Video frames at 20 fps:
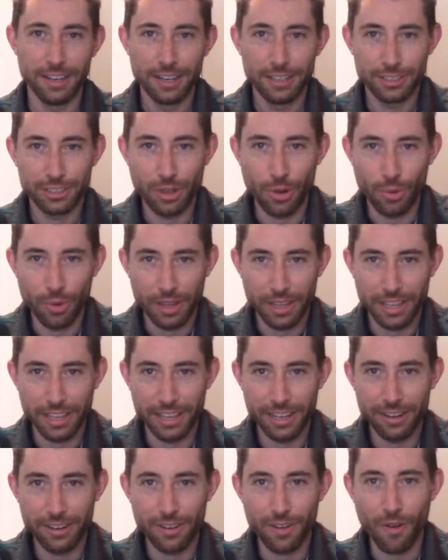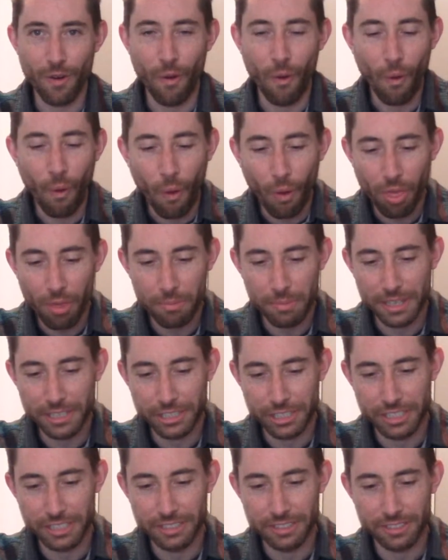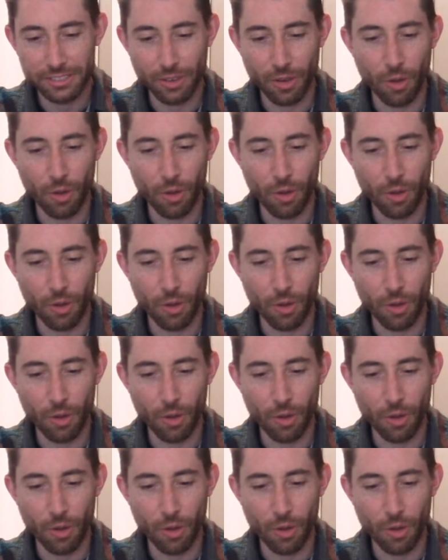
So here are all the missions,